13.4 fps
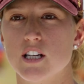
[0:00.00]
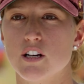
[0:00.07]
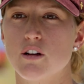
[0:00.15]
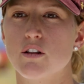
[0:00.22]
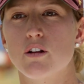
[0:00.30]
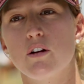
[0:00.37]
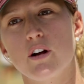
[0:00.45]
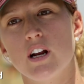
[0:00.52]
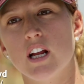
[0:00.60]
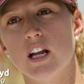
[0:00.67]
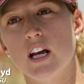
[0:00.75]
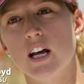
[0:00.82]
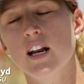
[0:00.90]
they know that they're going
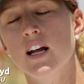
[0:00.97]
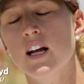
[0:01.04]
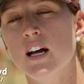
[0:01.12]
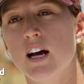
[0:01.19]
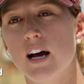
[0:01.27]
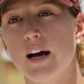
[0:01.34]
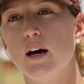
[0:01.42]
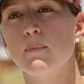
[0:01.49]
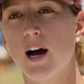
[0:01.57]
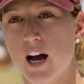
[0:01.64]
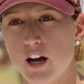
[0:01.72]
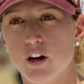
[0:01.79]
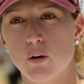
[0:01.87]
to get a
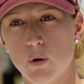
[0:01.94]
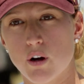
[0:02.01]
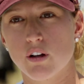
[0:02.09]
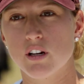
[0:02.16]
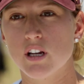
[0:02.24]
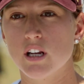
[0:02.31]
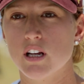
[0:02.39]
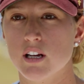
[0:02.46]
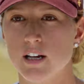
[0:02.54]
higher quality